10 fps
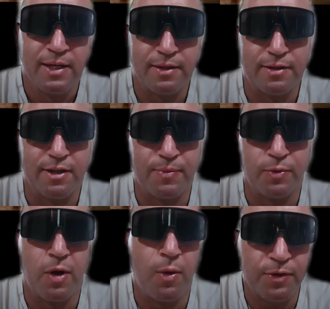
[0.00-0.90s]
did something
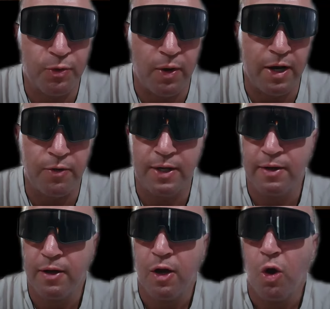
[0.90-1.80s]
wrong with the
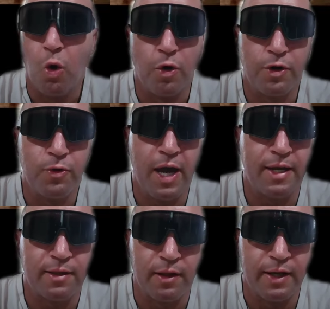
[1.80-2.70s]
wiring, or you
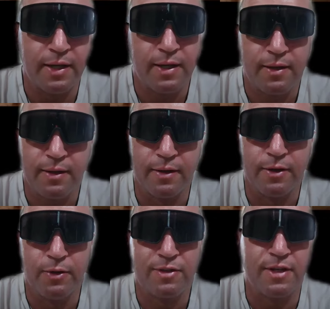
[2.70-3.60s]
added
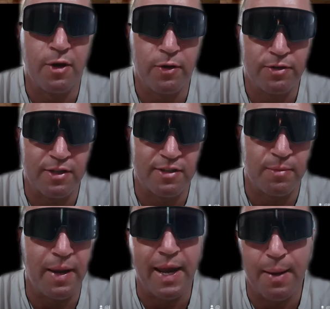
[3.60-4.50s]
a stereo
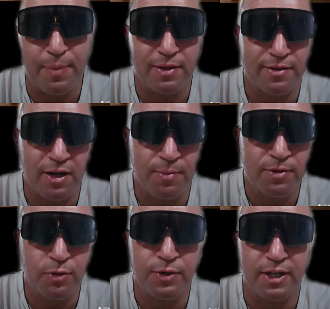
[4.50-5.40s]
system, amp and subs
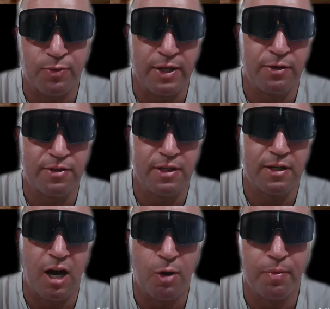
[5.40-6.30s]
to it. That's why you'll see a
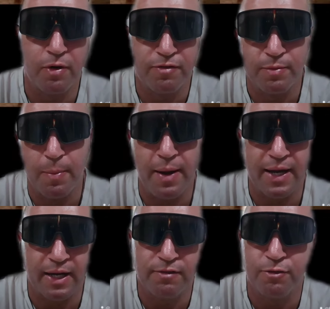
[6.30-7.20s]
car burn from the
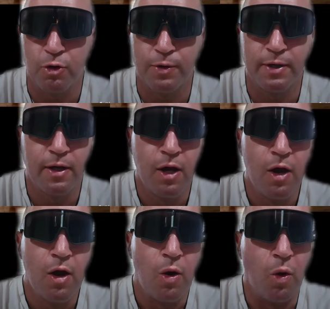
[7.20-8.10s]
back end forward.
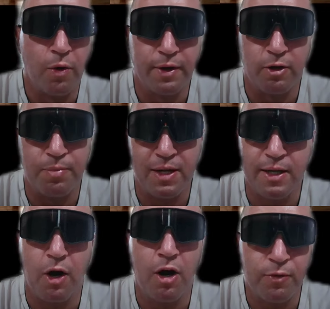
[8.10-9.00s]
Or it'll be
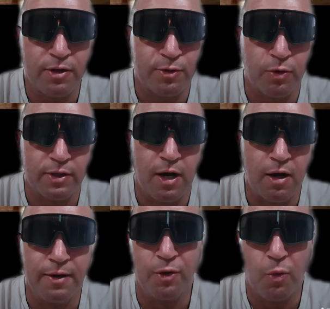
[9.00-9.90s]
an unrestored
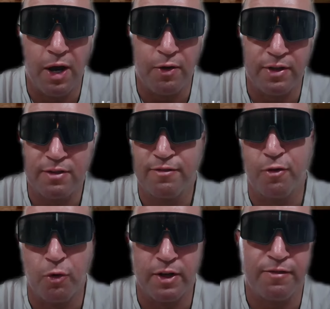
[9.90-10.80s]
car and the wiring's
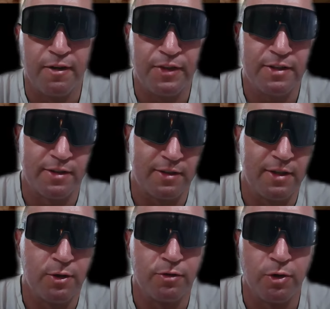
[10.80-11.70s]
40, 50, 60
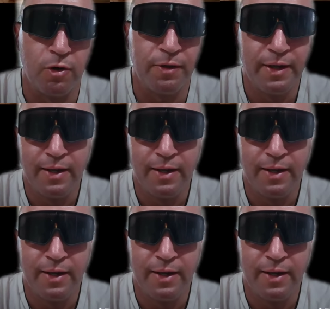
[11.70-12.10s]
years old